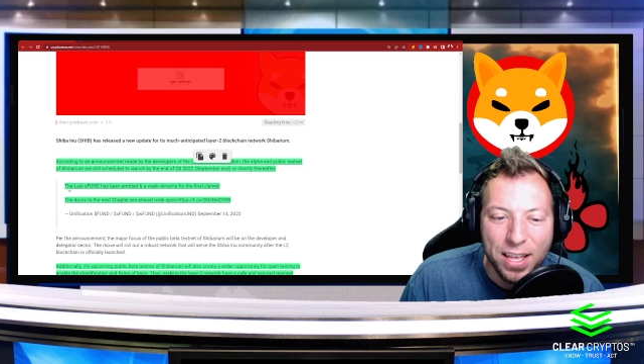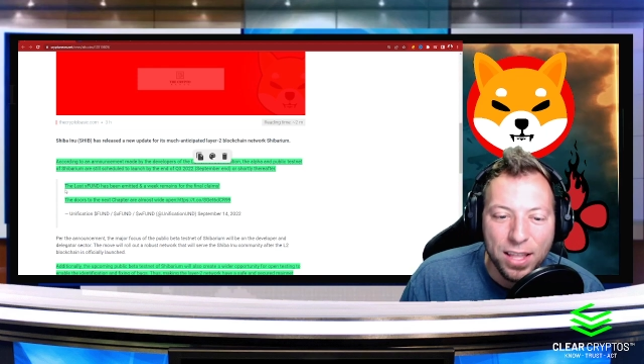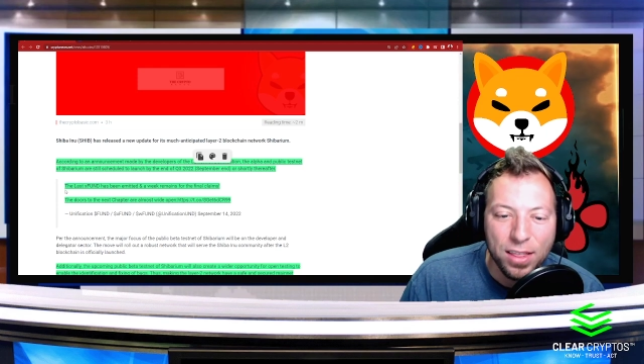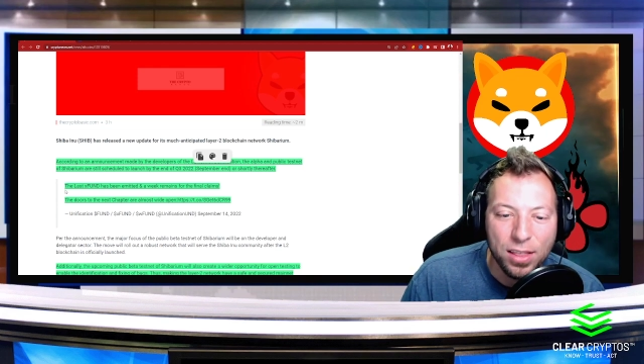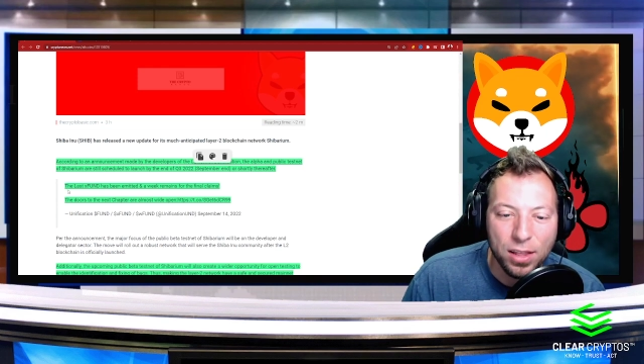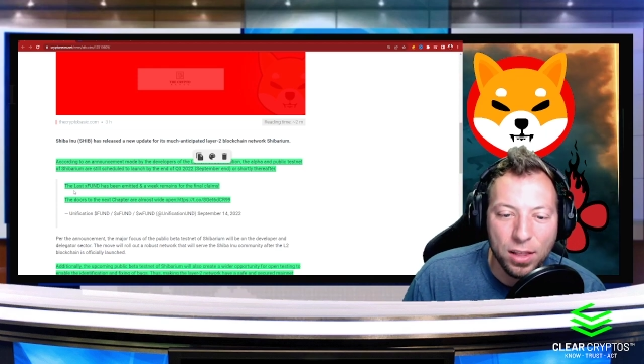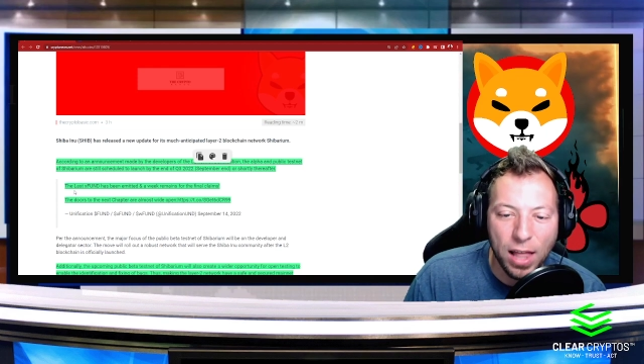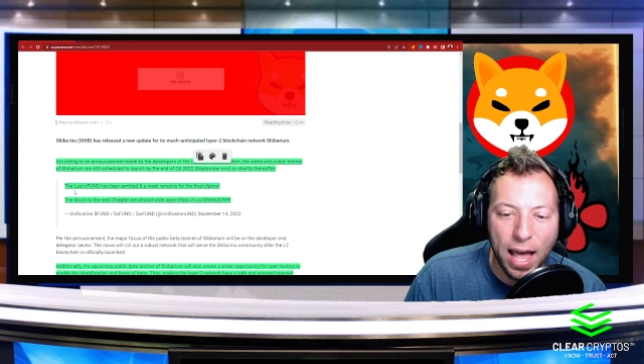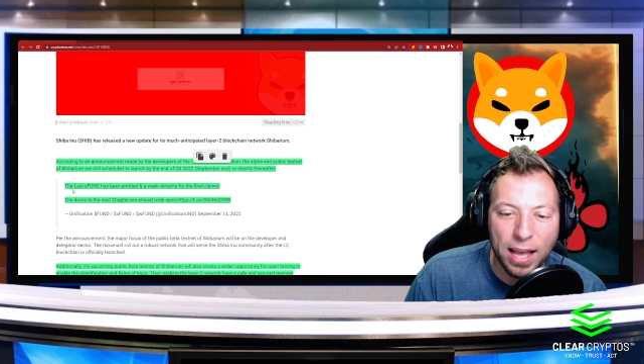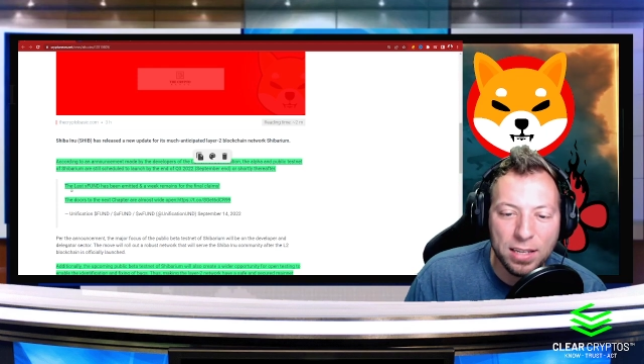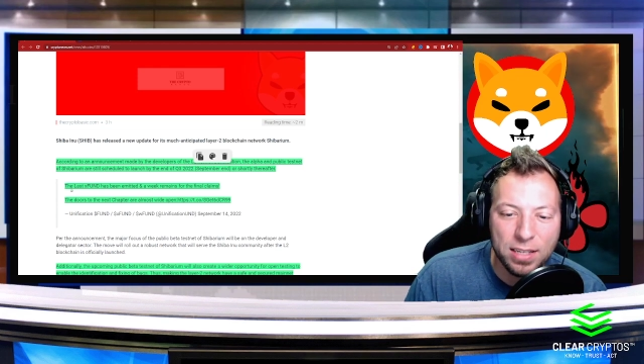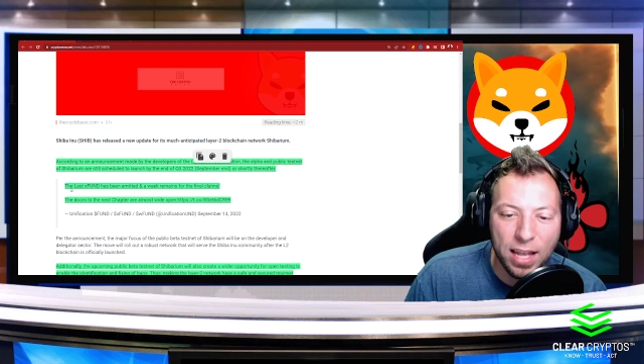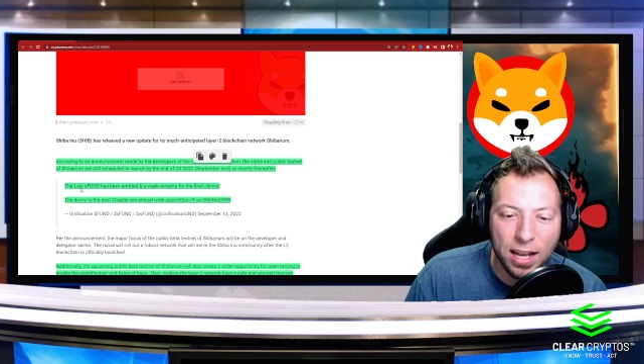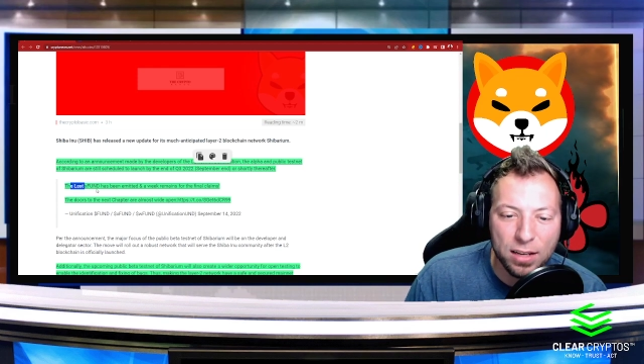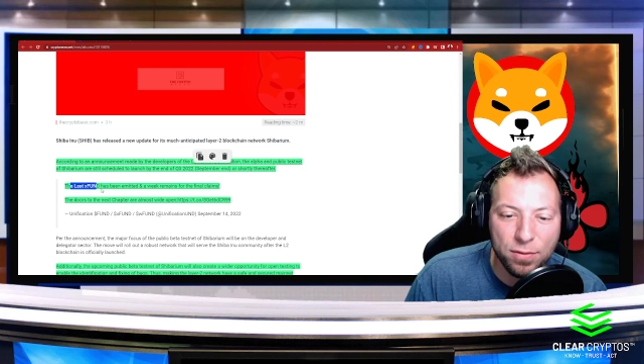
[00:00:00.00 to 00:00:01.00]
The last
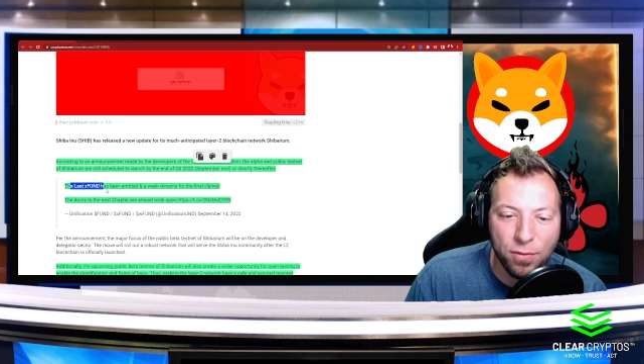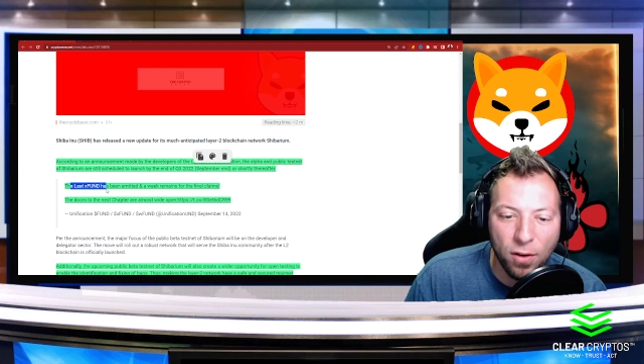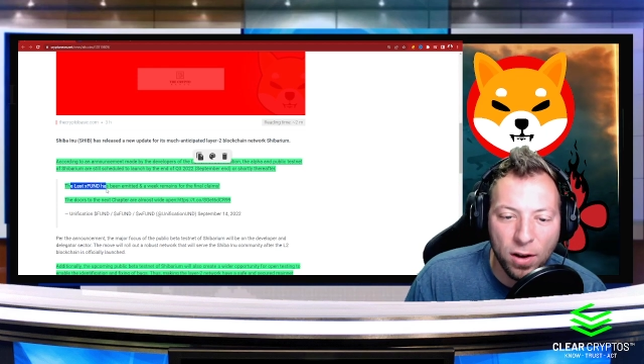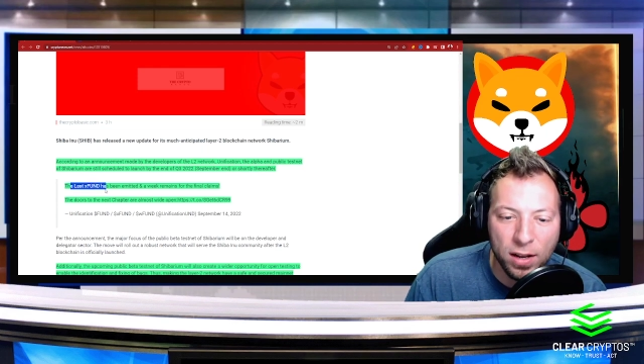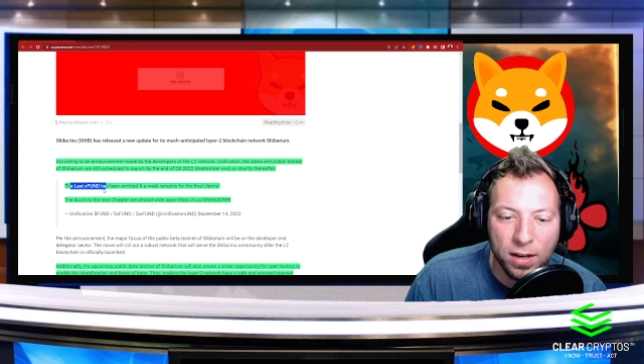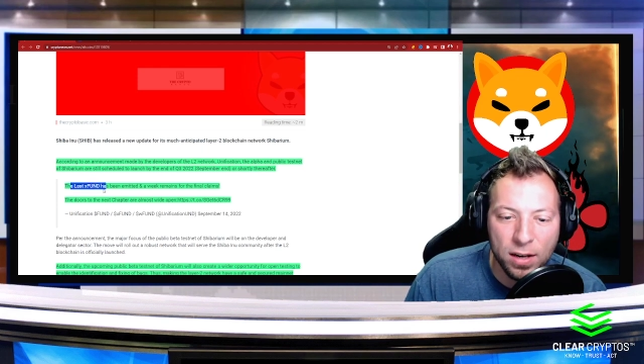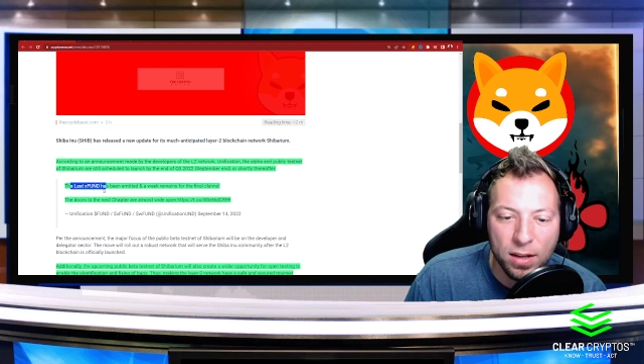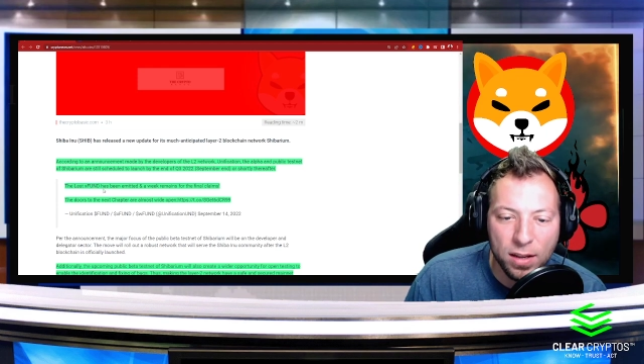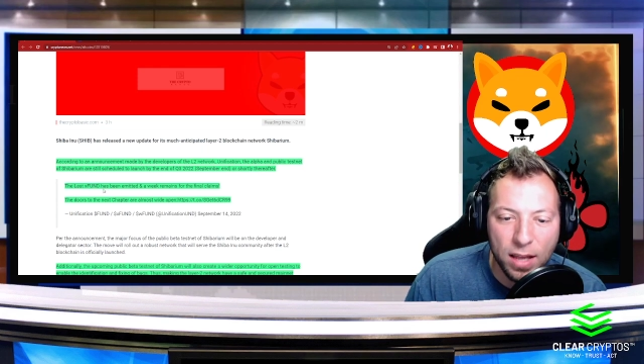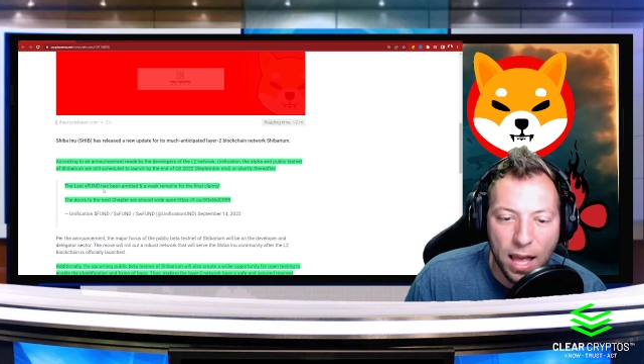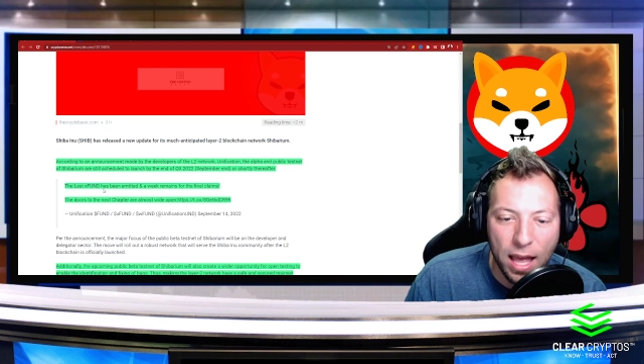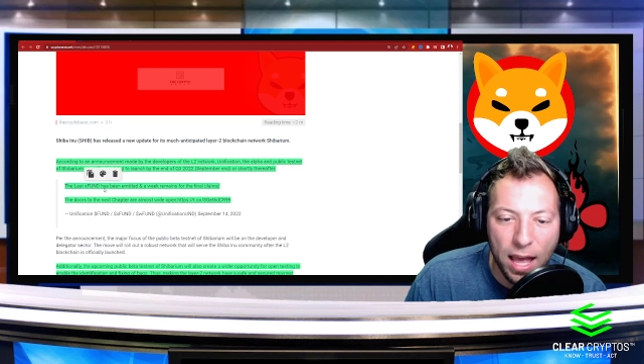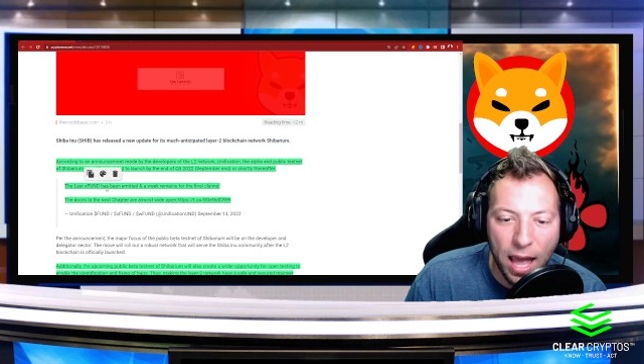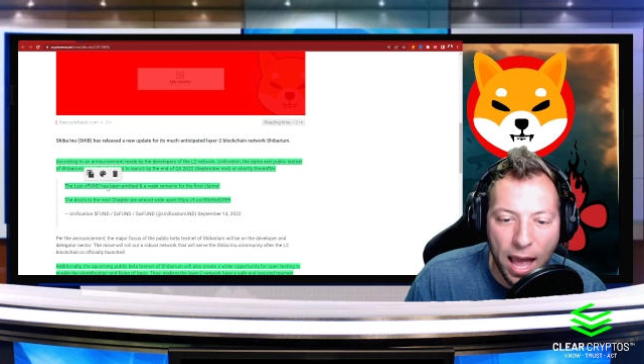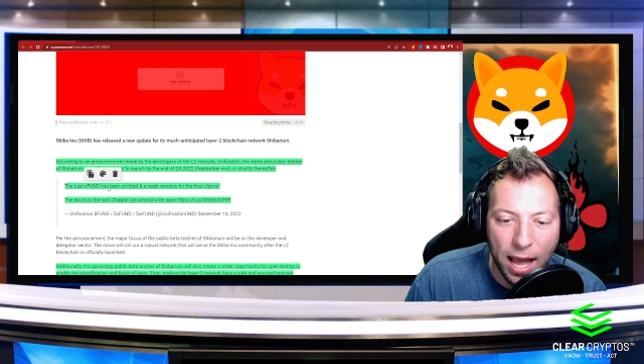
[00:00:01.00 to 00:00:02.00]
X fund
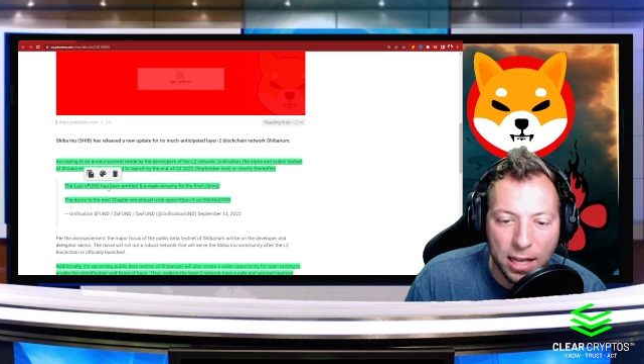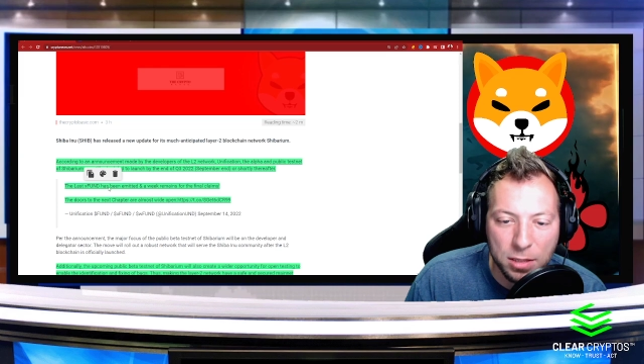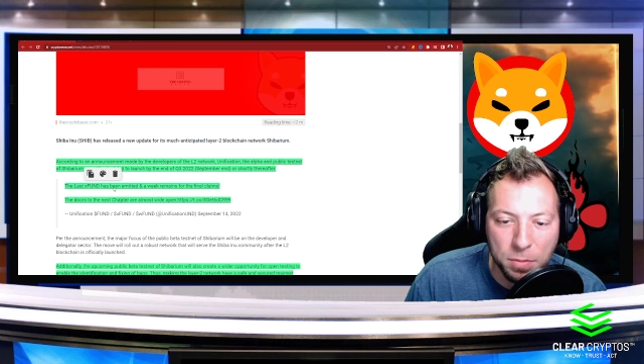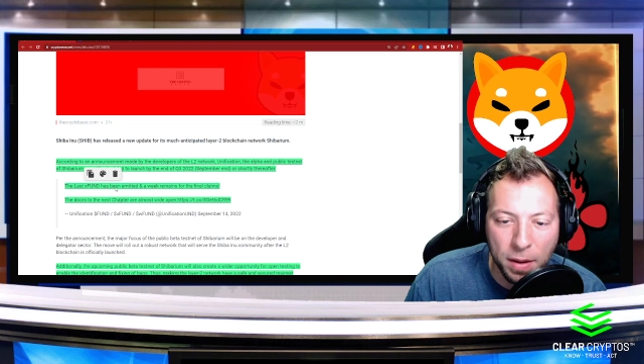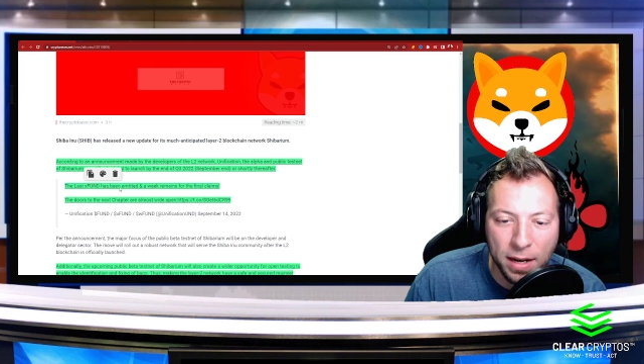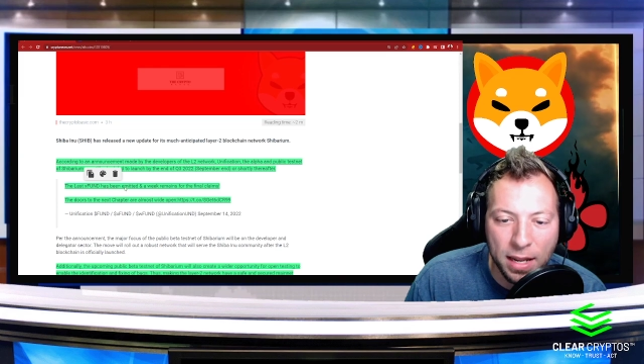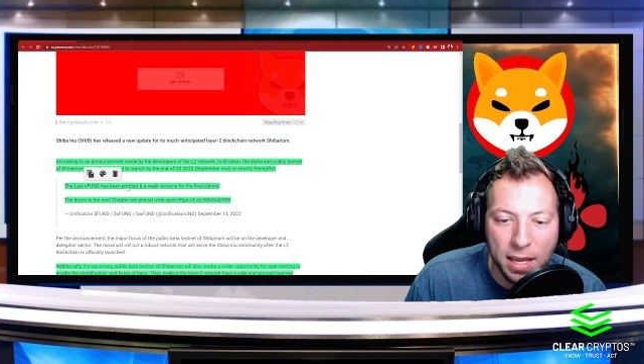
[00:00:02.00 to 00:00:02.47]
has been